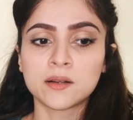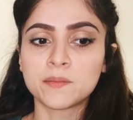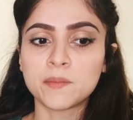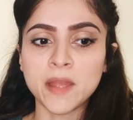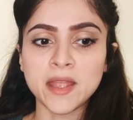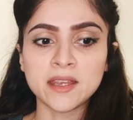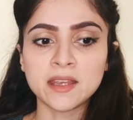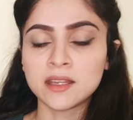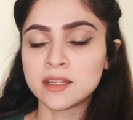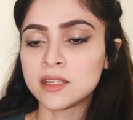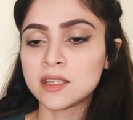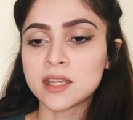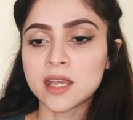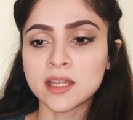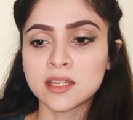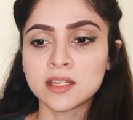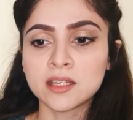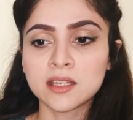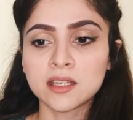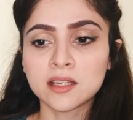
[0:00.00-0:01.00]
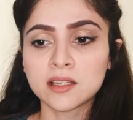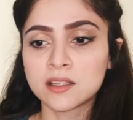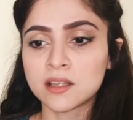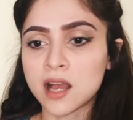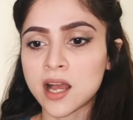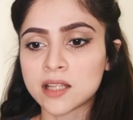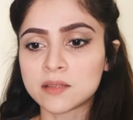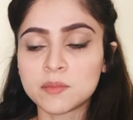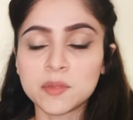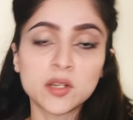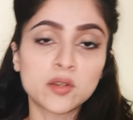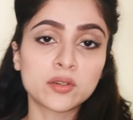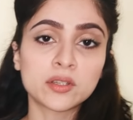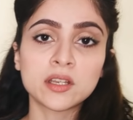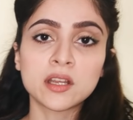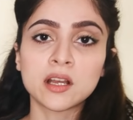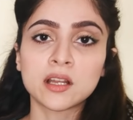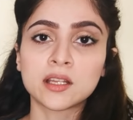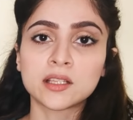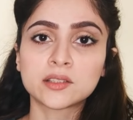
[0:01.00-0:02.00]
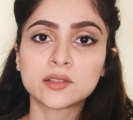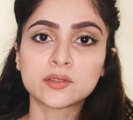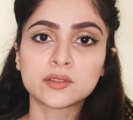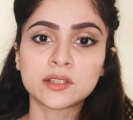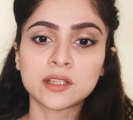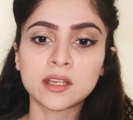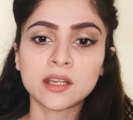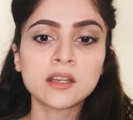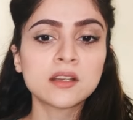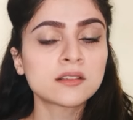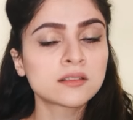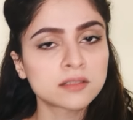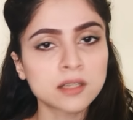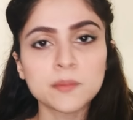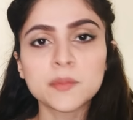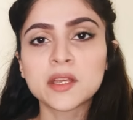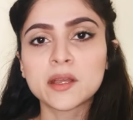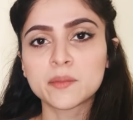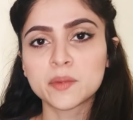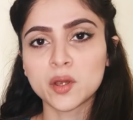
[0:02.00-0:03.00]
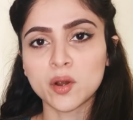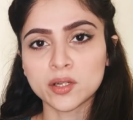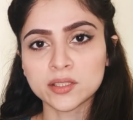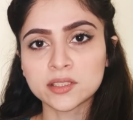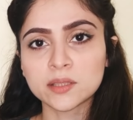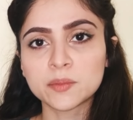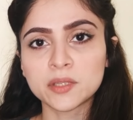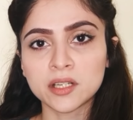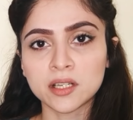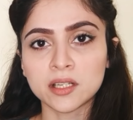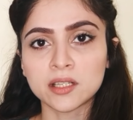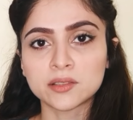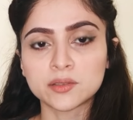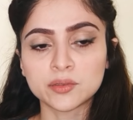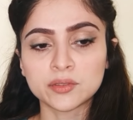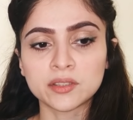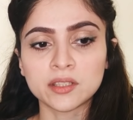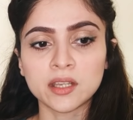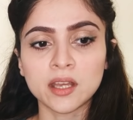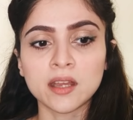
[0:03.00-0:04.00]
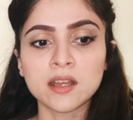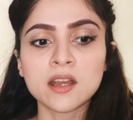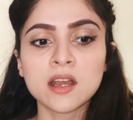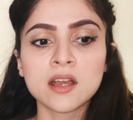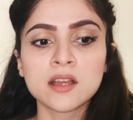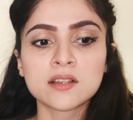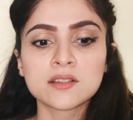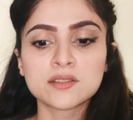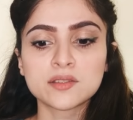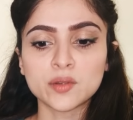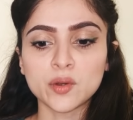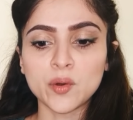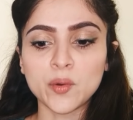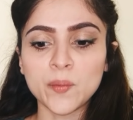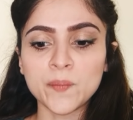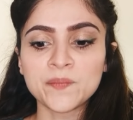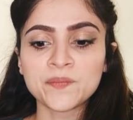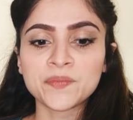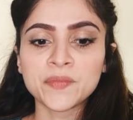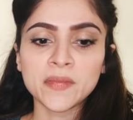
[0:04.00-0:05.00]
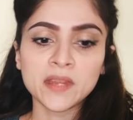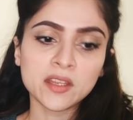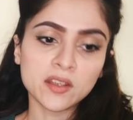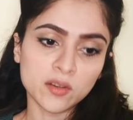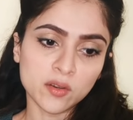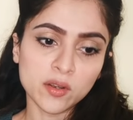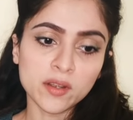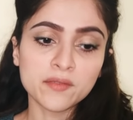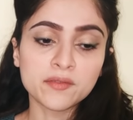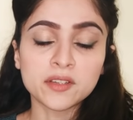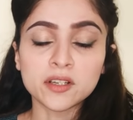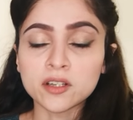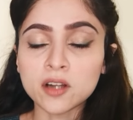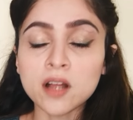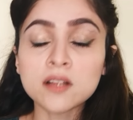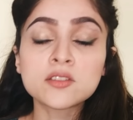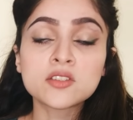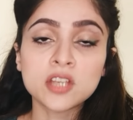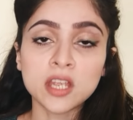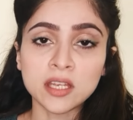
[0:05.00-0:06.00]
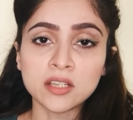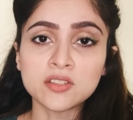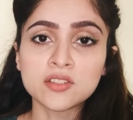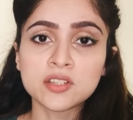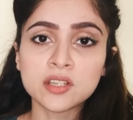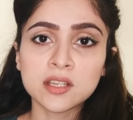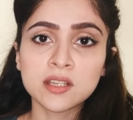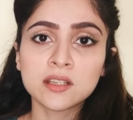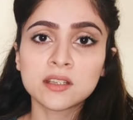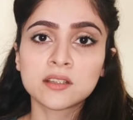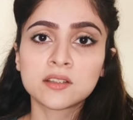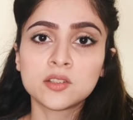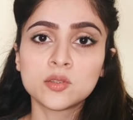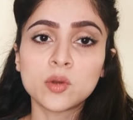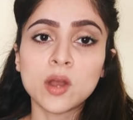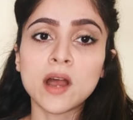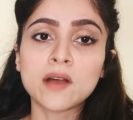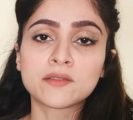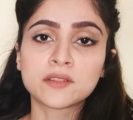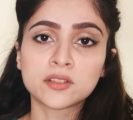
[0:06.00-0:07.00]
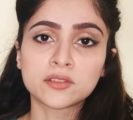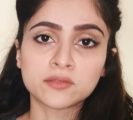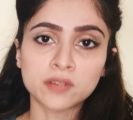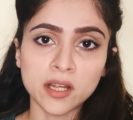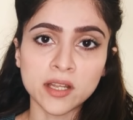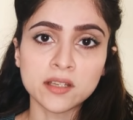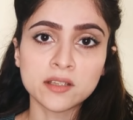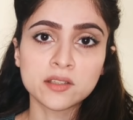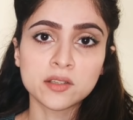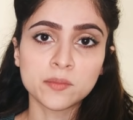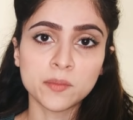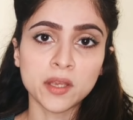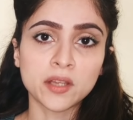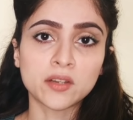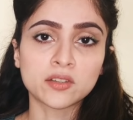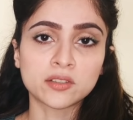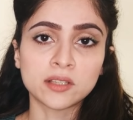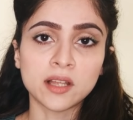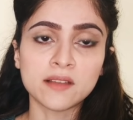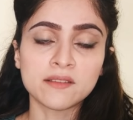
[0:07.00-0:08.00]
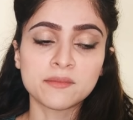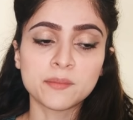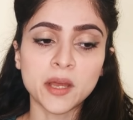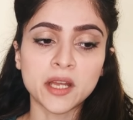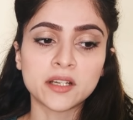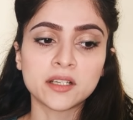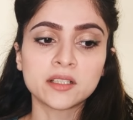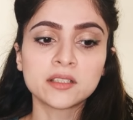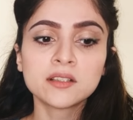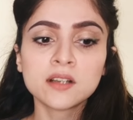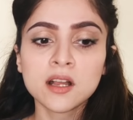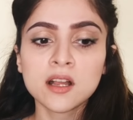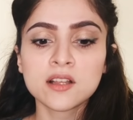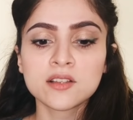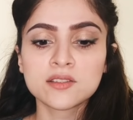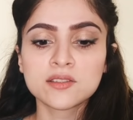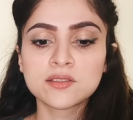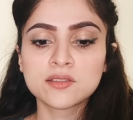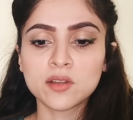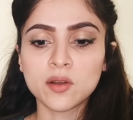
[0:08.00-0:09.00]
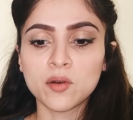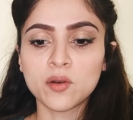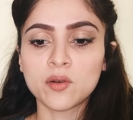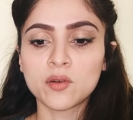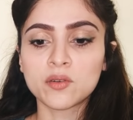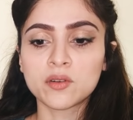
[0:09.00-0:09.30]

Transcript: main ye nahi keh rahi ki aadmi log hi galat hote hain, kabhi kabhi aurte bhi galat hoti hain. So, you know, if they're not changing, you have the right to make your life better. So,